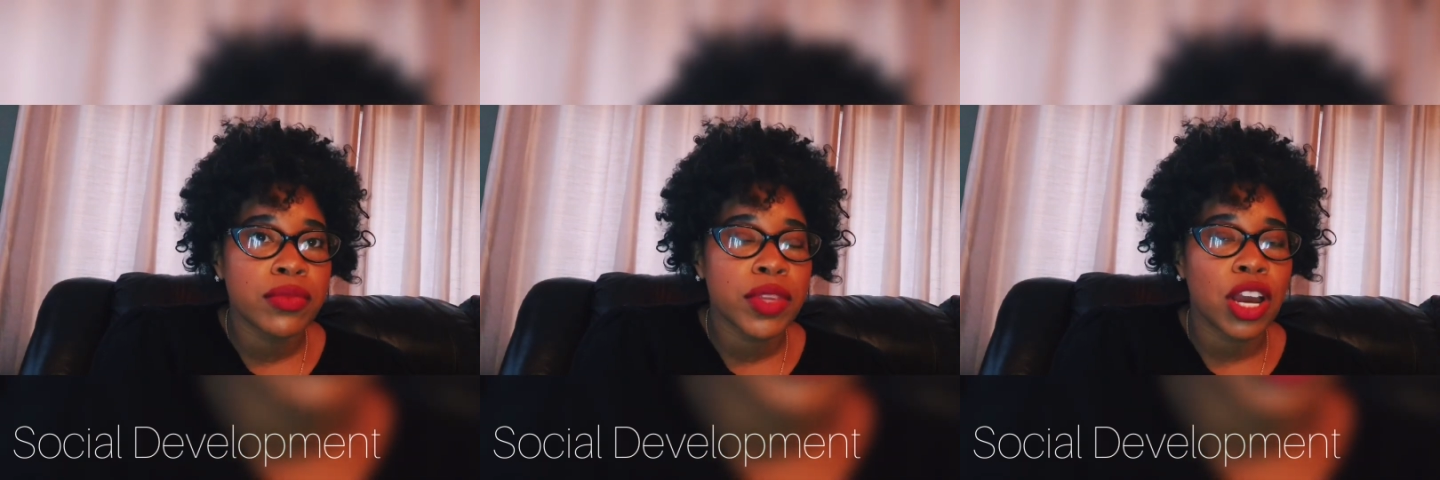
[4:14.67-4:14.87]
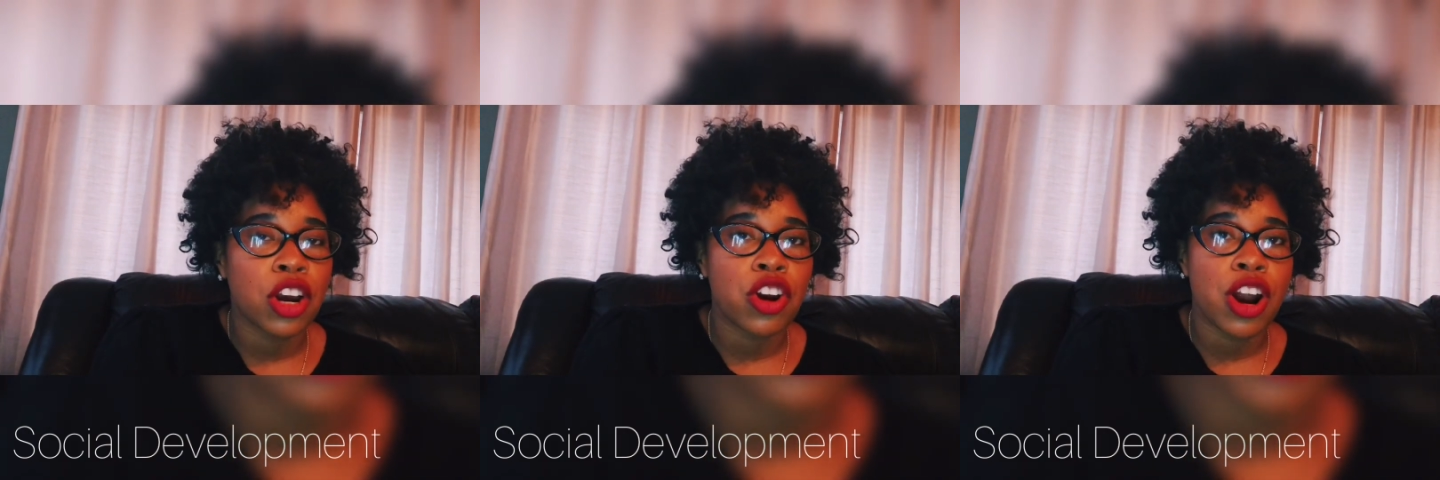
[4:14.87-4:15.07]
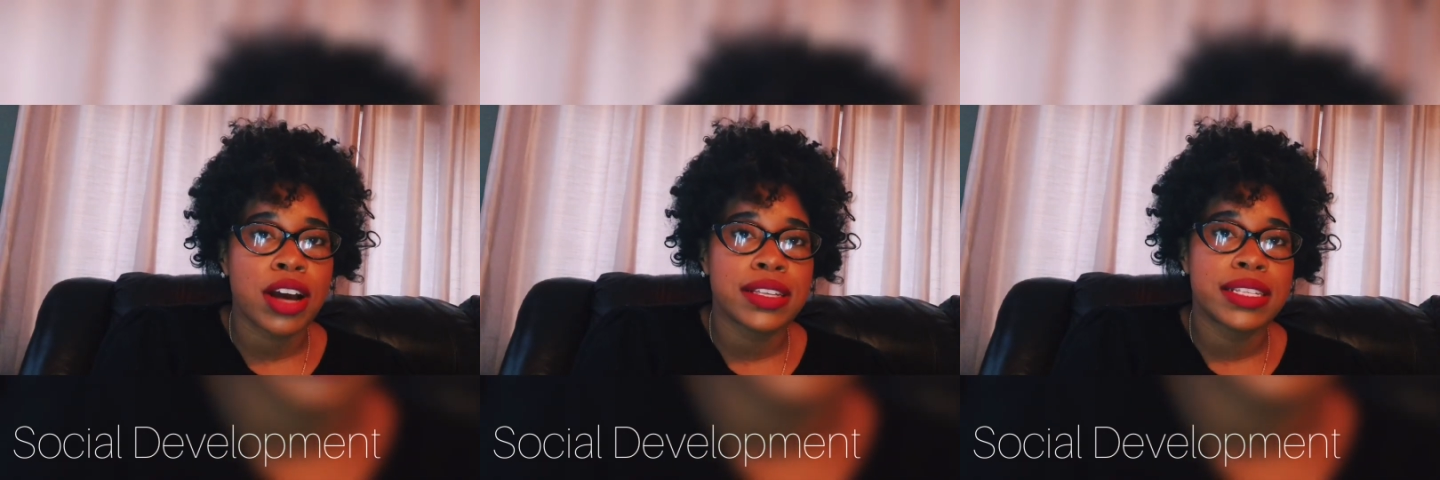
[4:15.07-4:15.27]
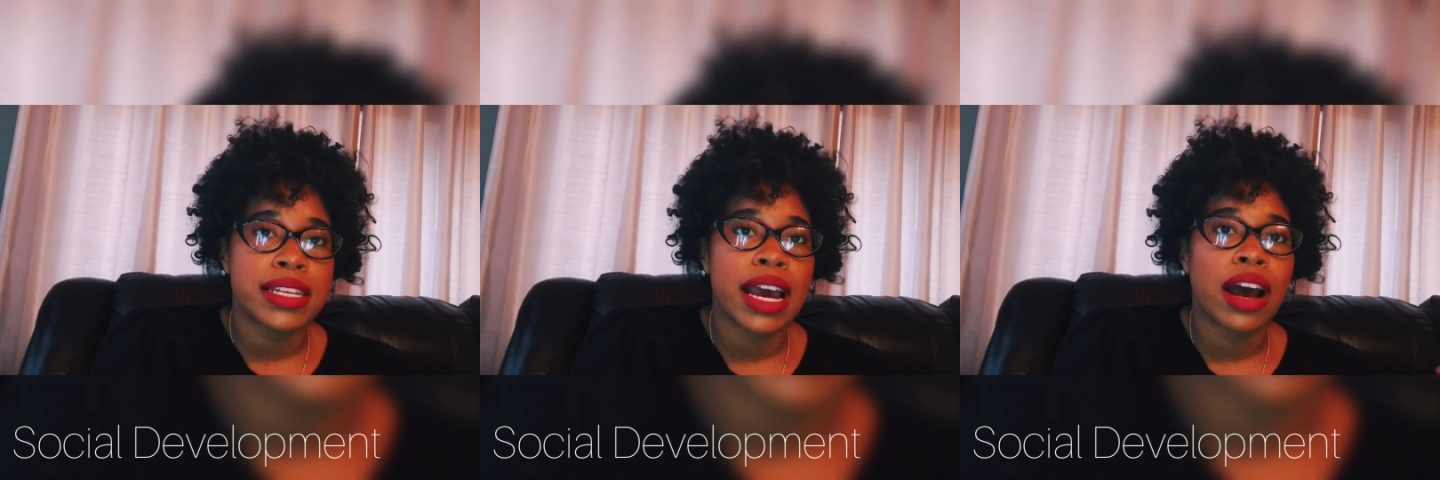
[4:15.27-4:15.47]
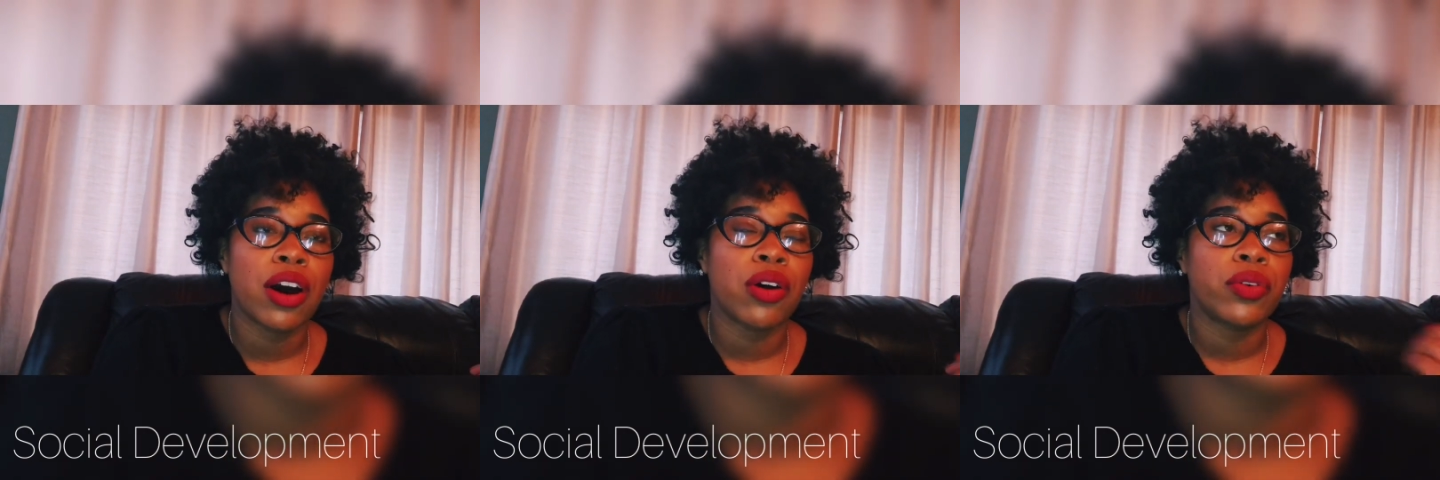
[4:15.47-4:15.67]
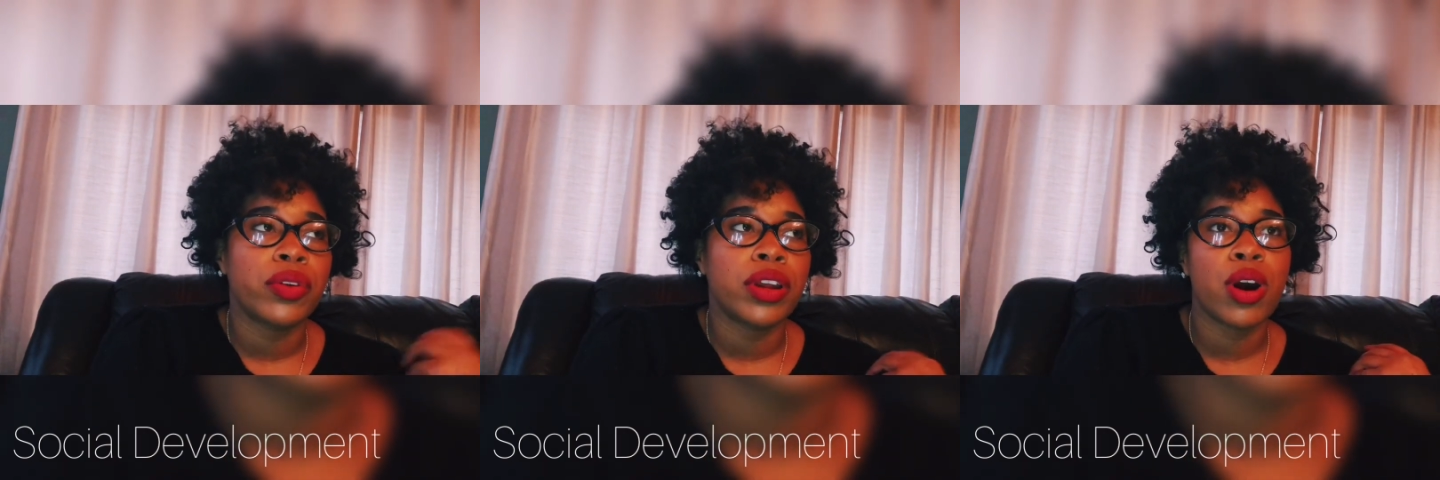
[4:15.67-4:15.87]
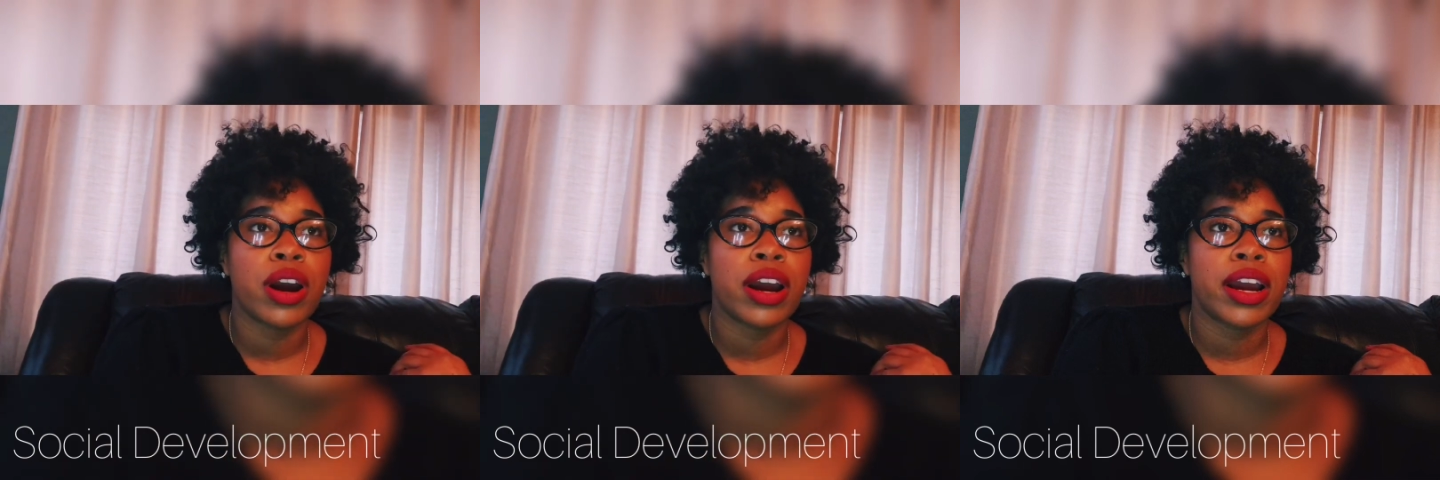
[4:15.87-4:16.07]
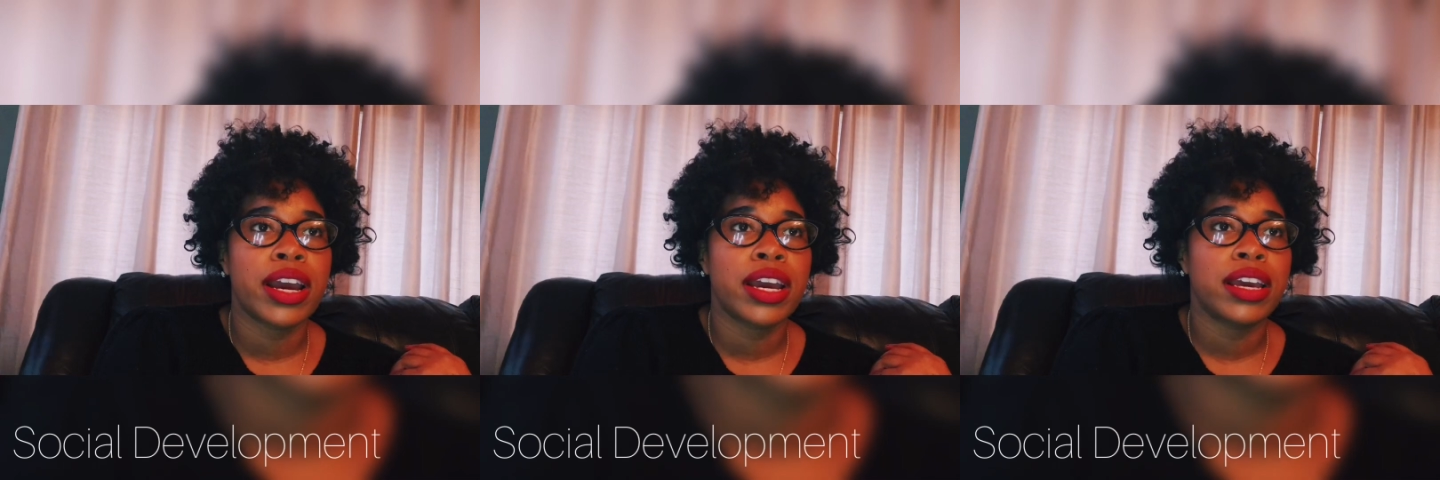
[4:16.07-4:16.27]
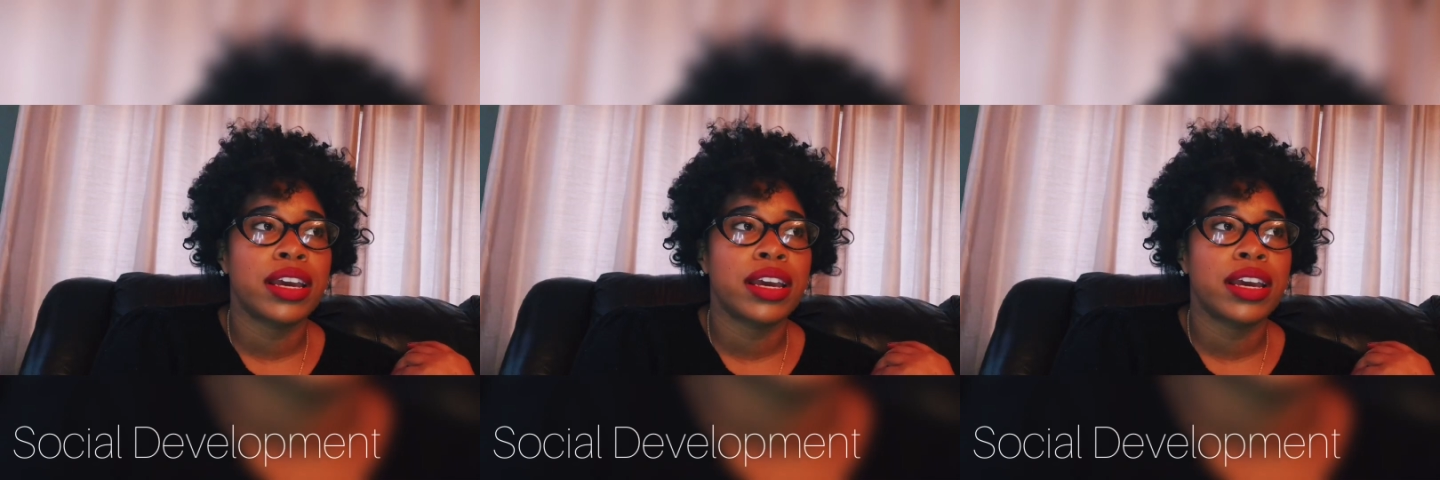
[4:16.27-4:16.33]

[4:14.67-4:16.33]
across town, or